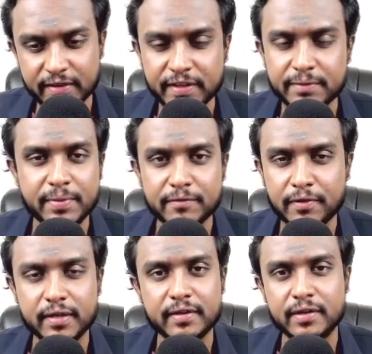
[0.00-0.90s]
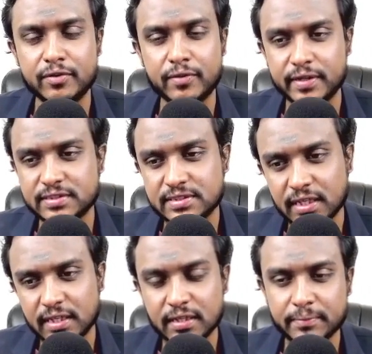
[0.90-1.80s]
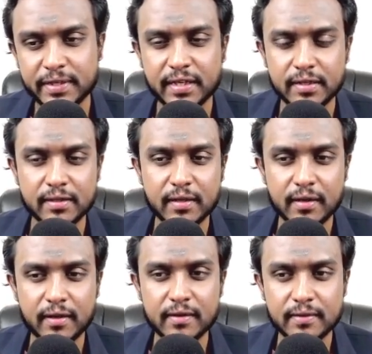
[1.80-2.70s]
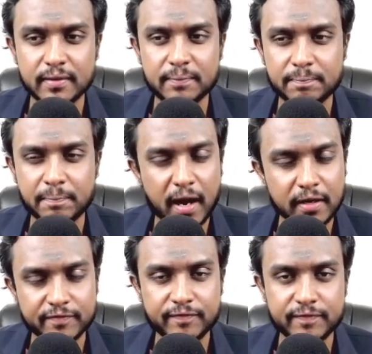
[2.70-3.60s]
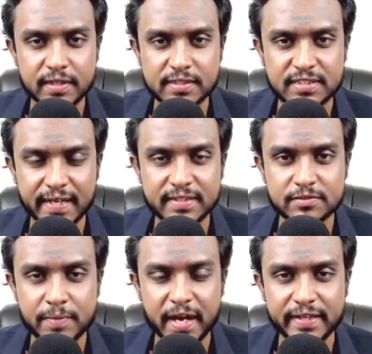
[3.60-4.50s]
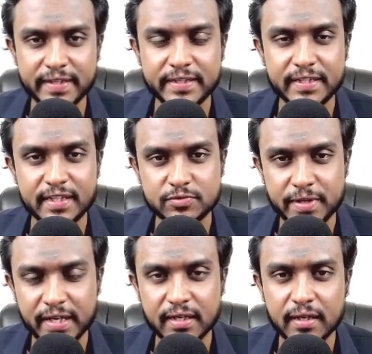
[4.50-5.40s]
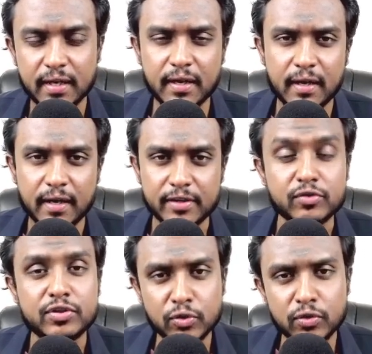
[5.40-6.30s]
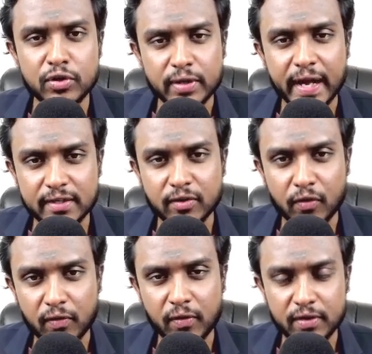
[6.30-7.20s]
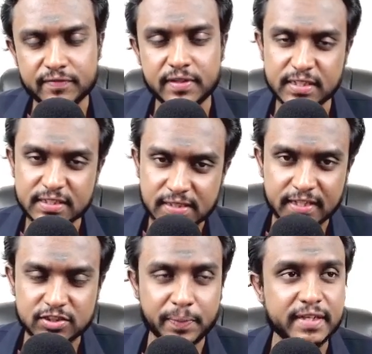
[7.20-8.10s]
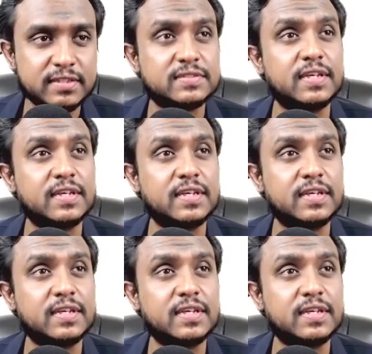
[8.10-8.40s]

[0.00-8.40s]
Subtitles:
in P1, is a little bit in part of the science behind it in SBL. You do look at all of these aspects.